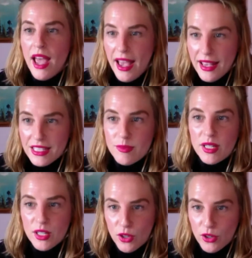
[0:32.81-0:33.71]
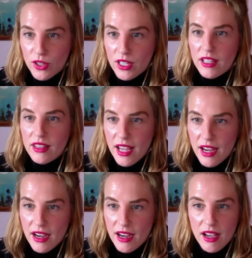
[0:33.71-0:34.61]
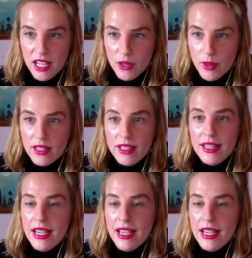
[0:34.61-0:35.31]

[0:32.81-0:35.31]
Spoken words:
has been occurring in the air in Iowa